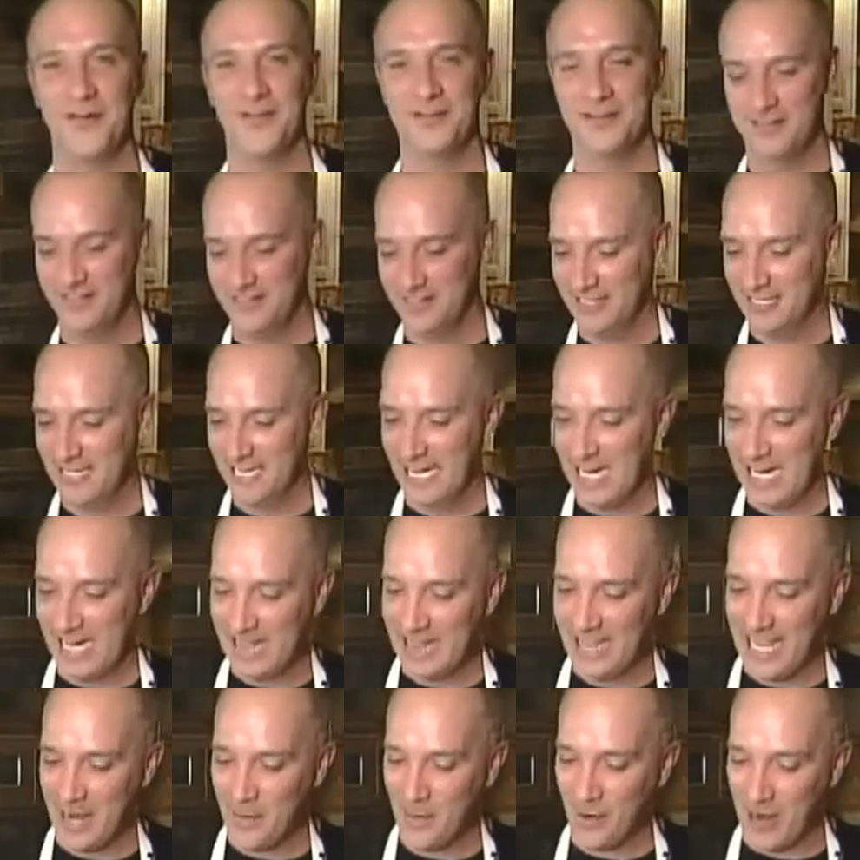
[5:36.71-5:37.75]
around,
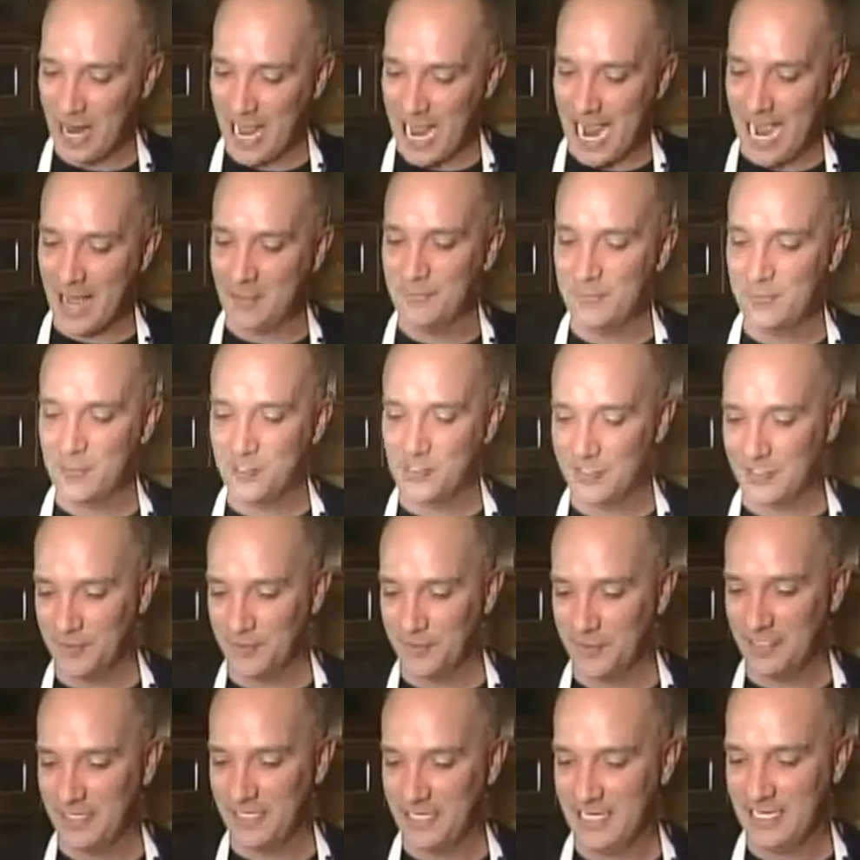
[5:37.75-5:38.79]
they will
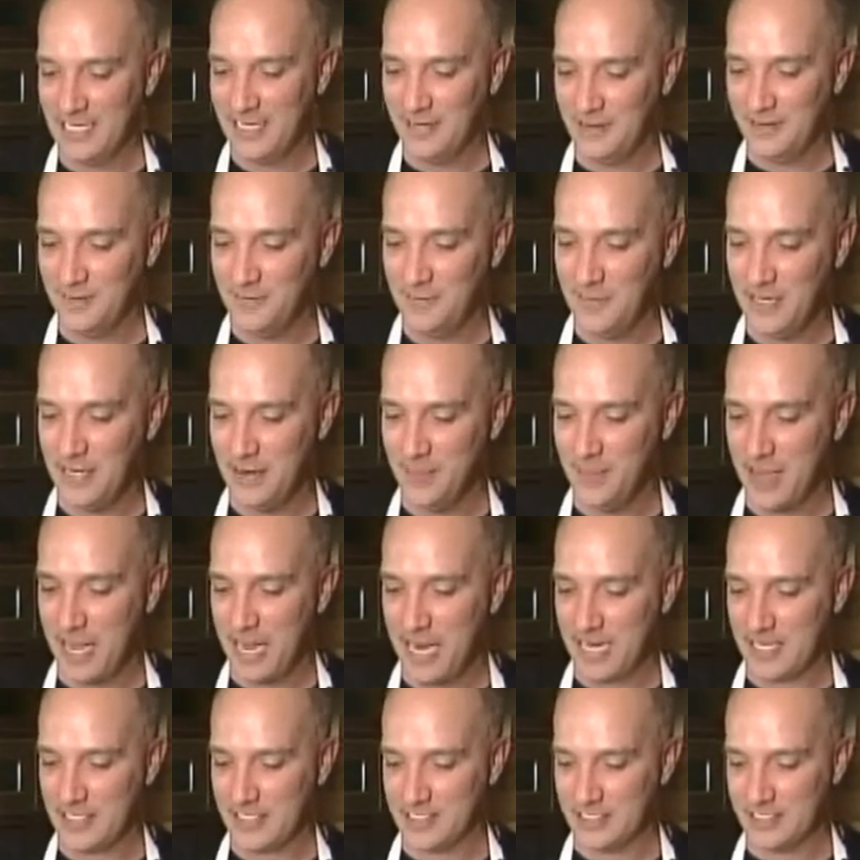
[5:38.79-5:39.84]
absolutely
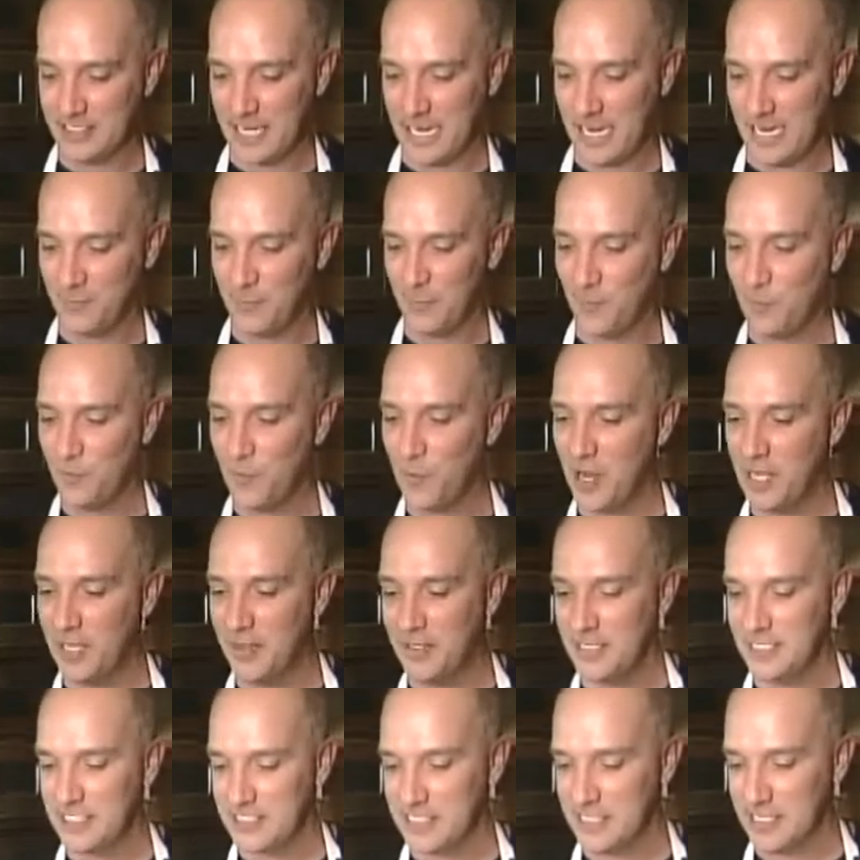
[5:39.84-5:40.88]
be amazed at
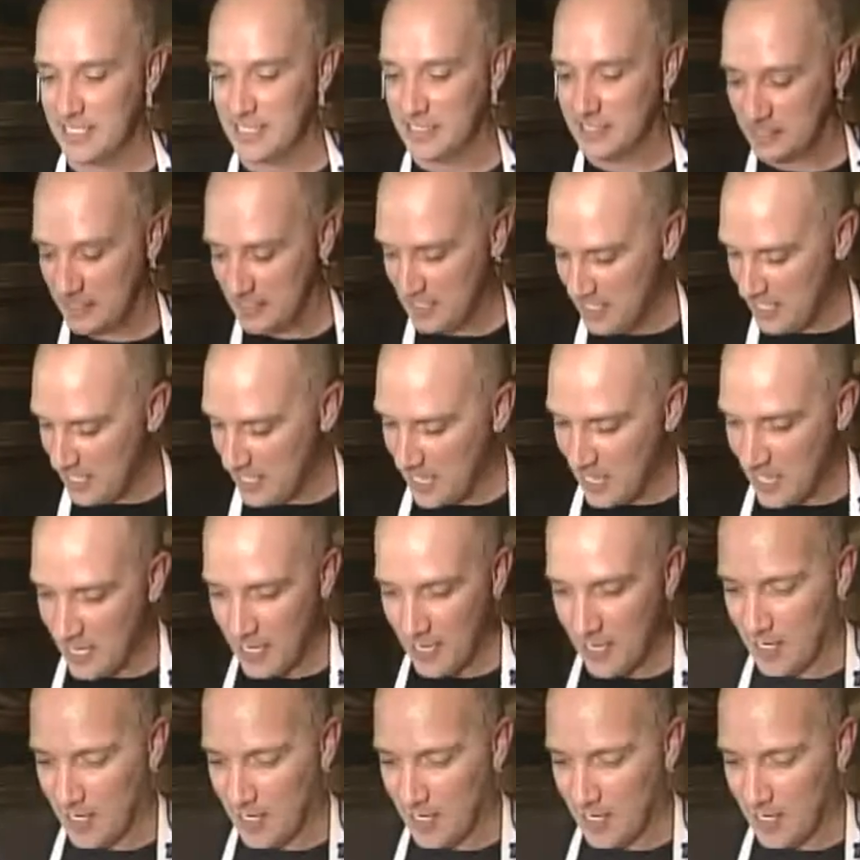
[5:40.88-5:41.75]
what this is.